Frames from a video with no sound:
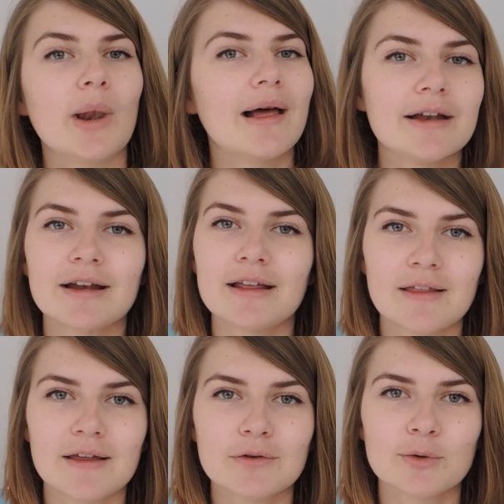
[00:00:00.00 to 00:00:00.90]
learn
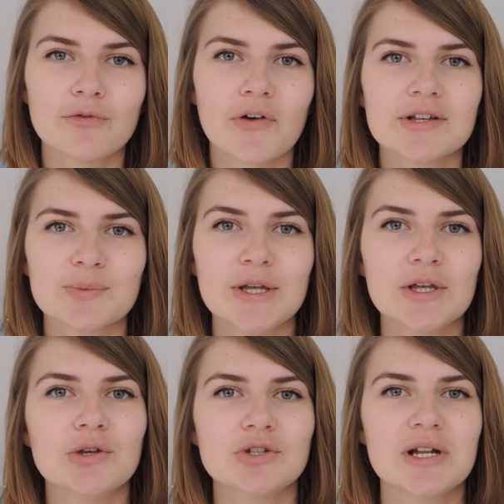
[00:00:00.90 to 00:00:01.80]
anything in your first
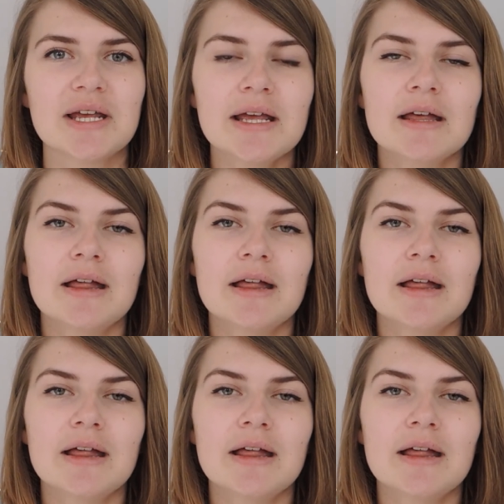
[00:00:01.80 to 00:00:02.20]
week usually.